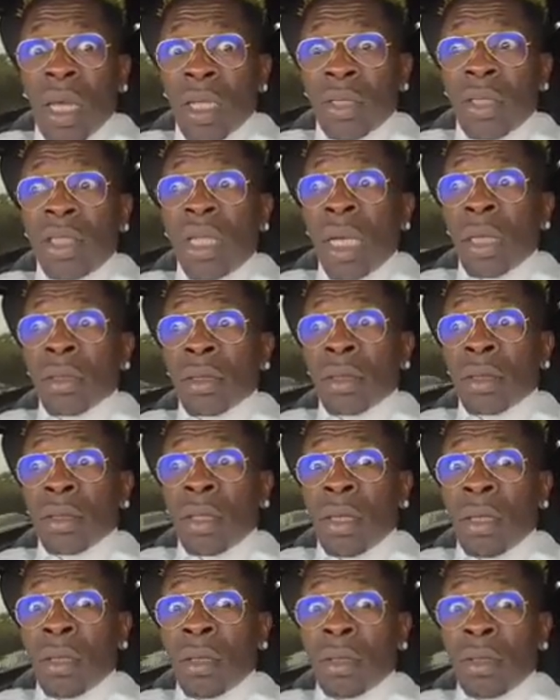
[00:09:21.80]
a
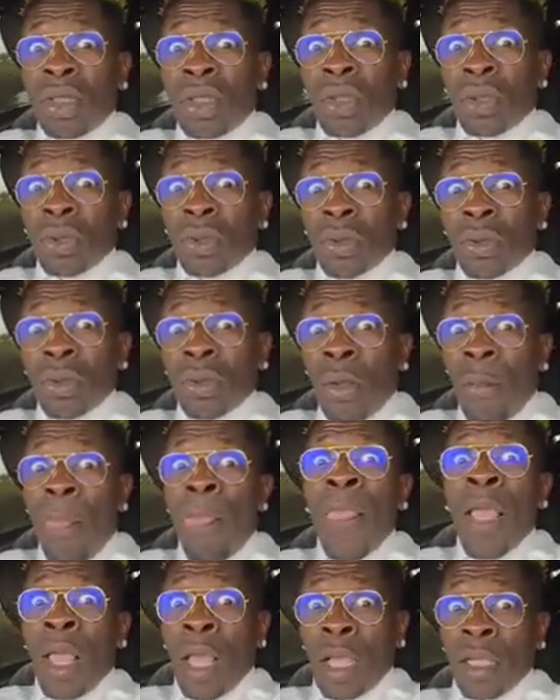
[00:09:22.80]
jungle 2,
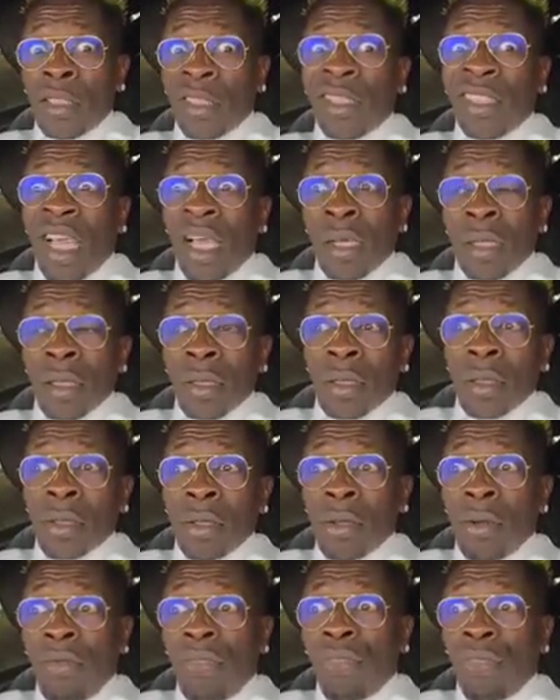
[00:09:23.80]
a
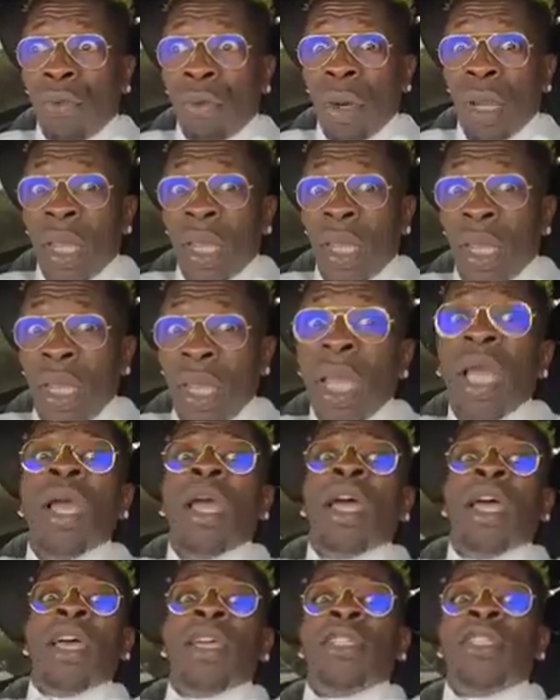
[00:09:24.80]
jungle 3,
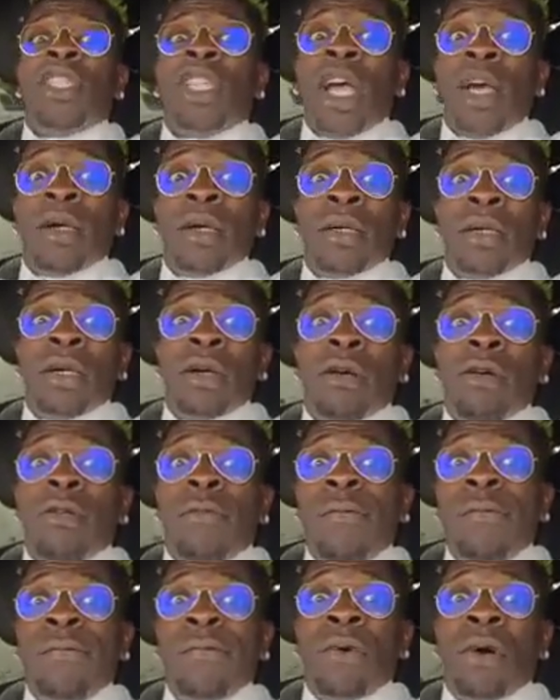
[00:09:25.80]
a
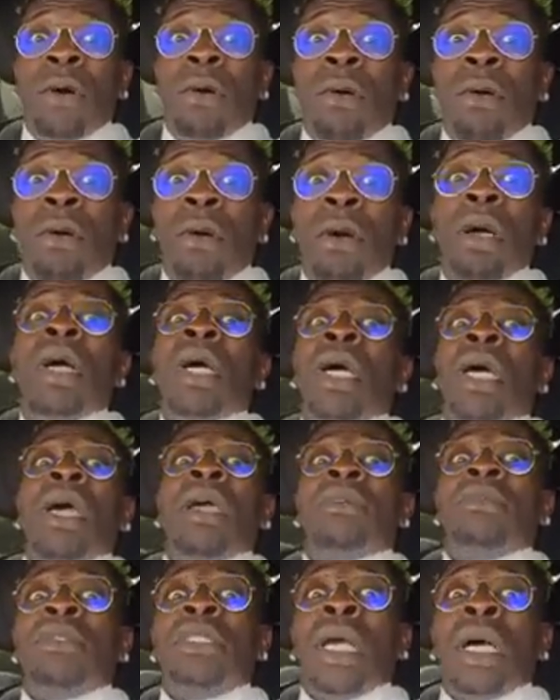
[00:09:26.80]
jungle 4,
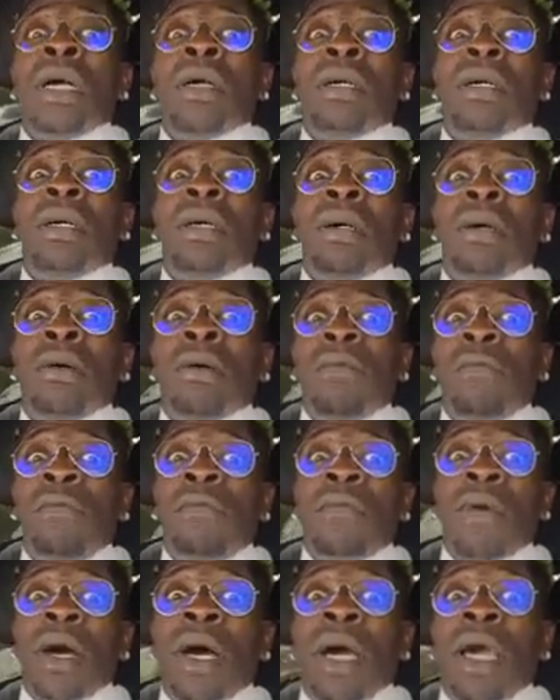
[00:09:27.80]
a jungle
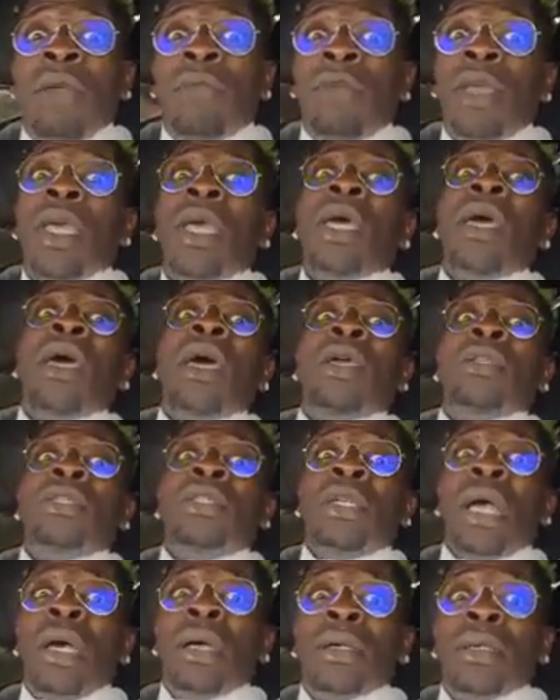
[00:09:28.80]
5, a
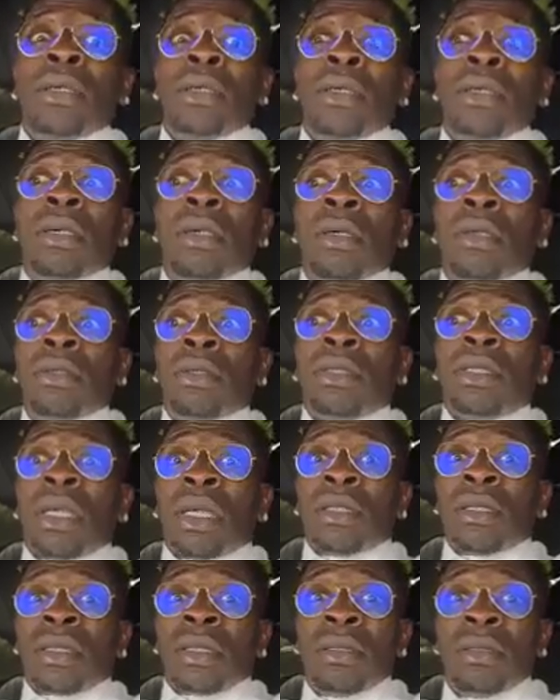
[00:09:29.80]
jungle
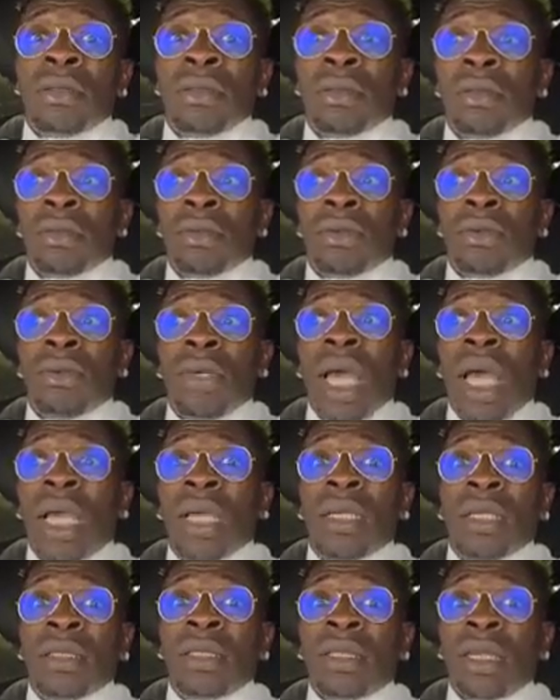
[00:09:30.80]
6. We are
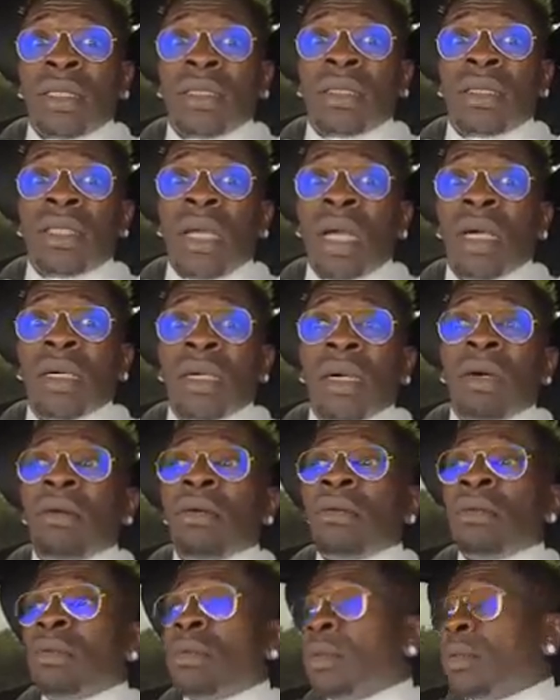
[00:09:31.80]
in a 6th
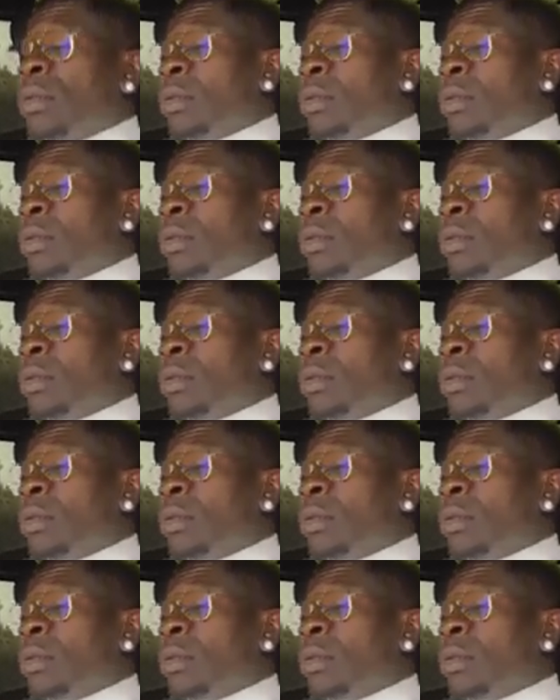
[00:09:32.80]
jungle.